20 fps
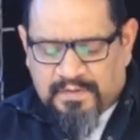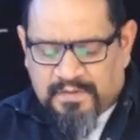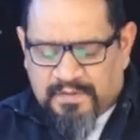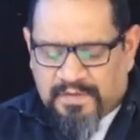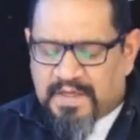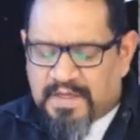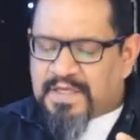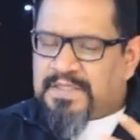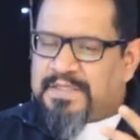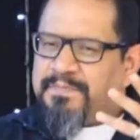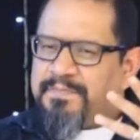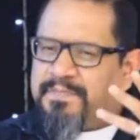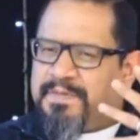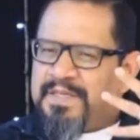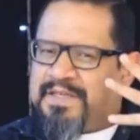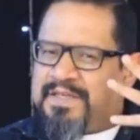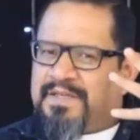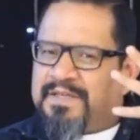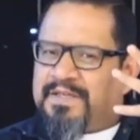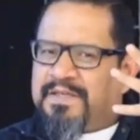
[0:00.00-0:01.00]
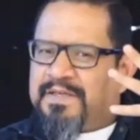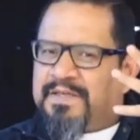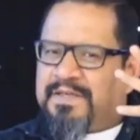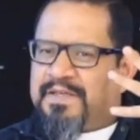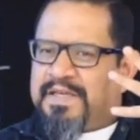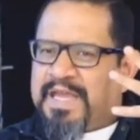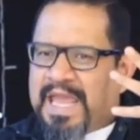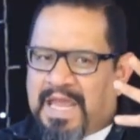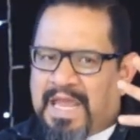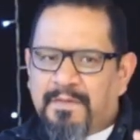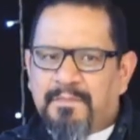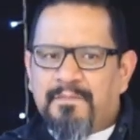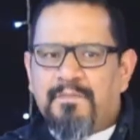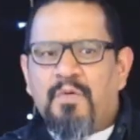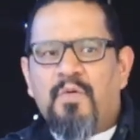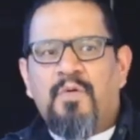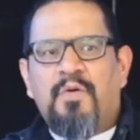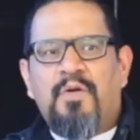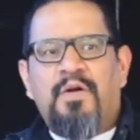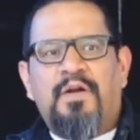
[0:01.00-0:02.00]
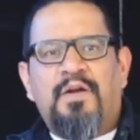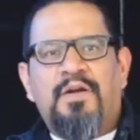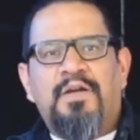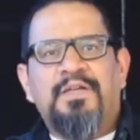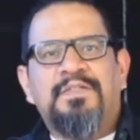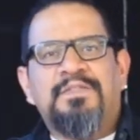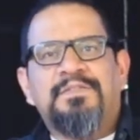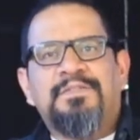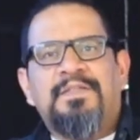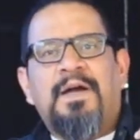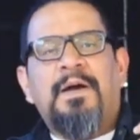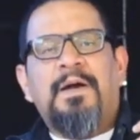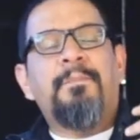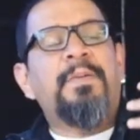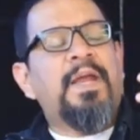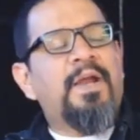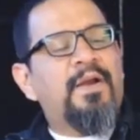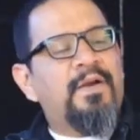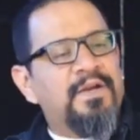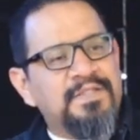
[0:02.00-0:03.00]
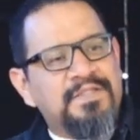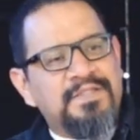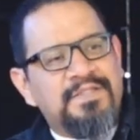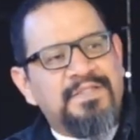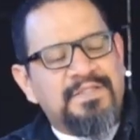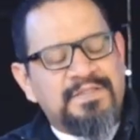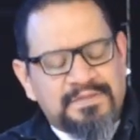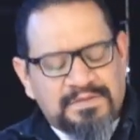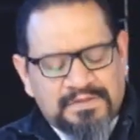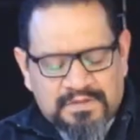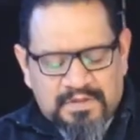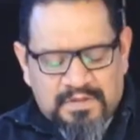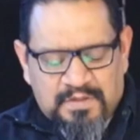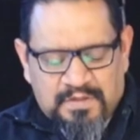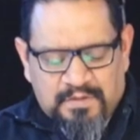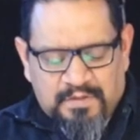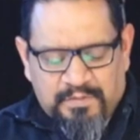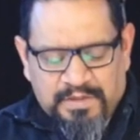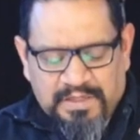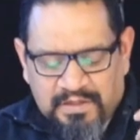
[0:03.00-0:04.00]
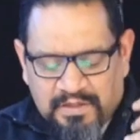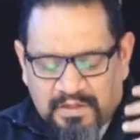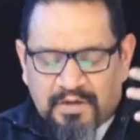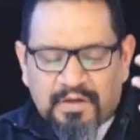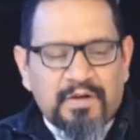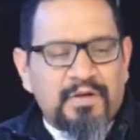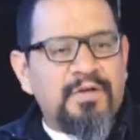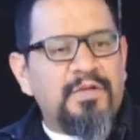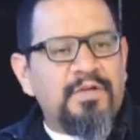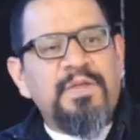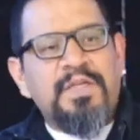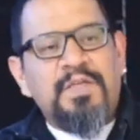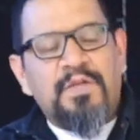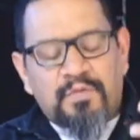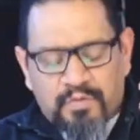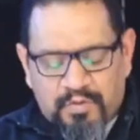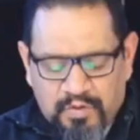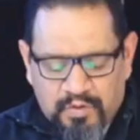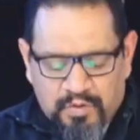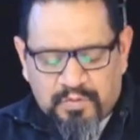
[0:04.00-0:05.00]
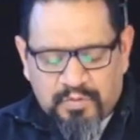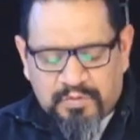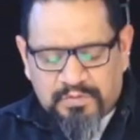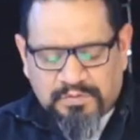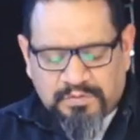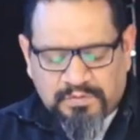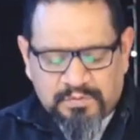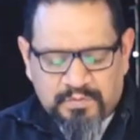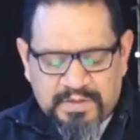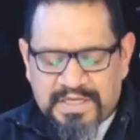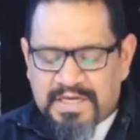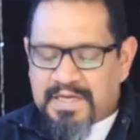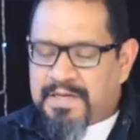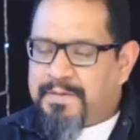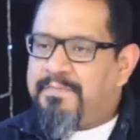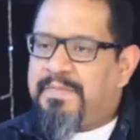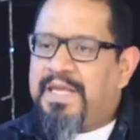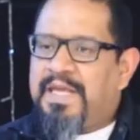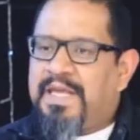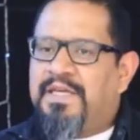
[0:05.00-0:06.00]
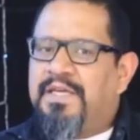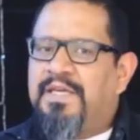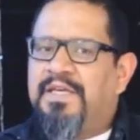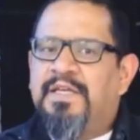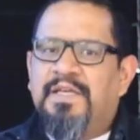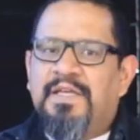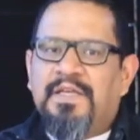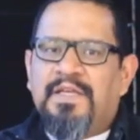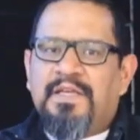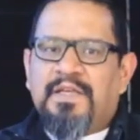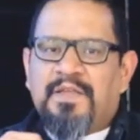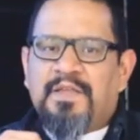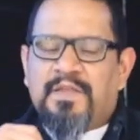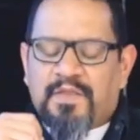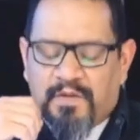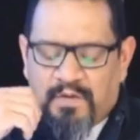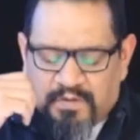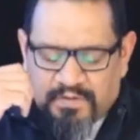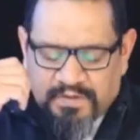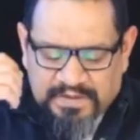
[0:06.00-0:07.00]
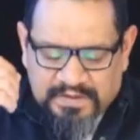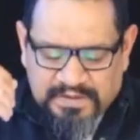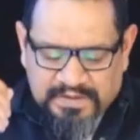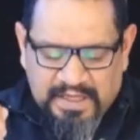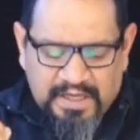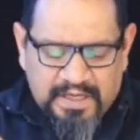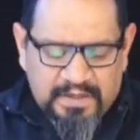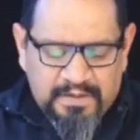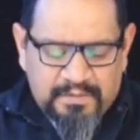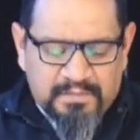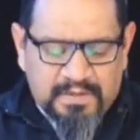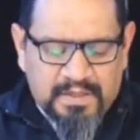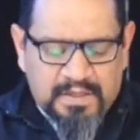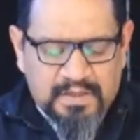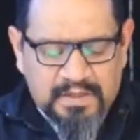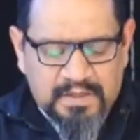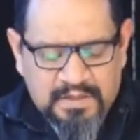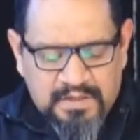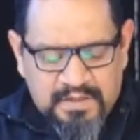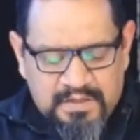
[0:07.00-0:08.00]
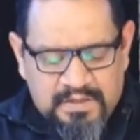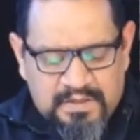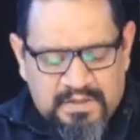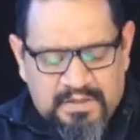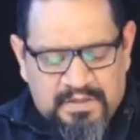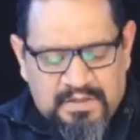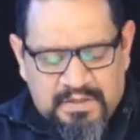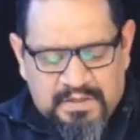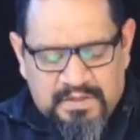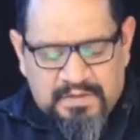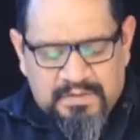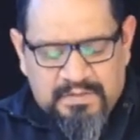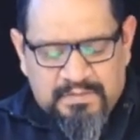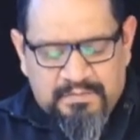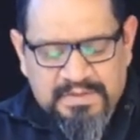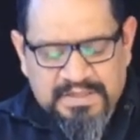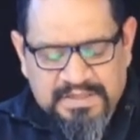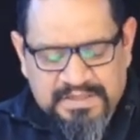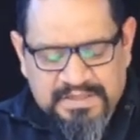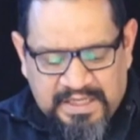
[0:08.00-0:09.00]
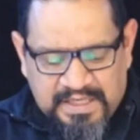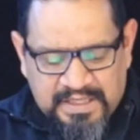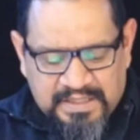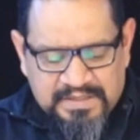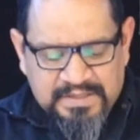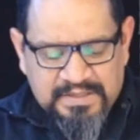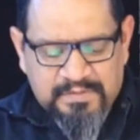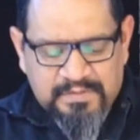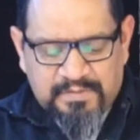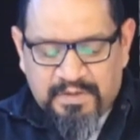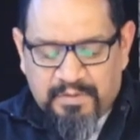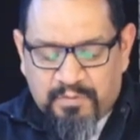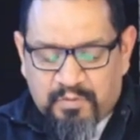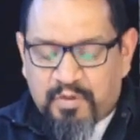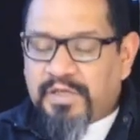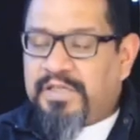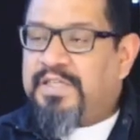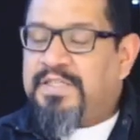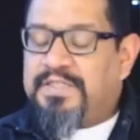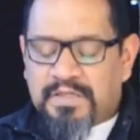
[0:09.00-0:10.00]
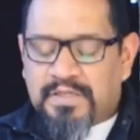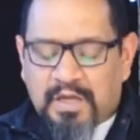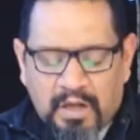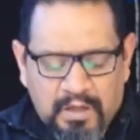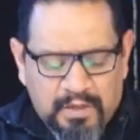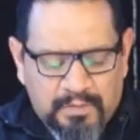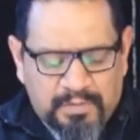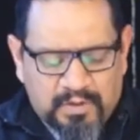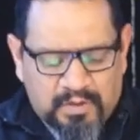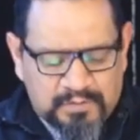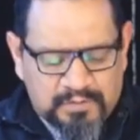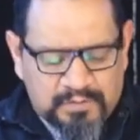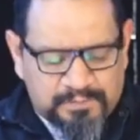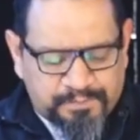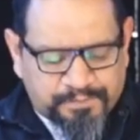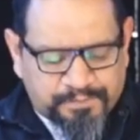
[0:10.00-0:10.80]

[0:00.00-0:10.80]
Things became more apparent. We learned, we grew. We didn't make those same mistakes. We weren't as gullible.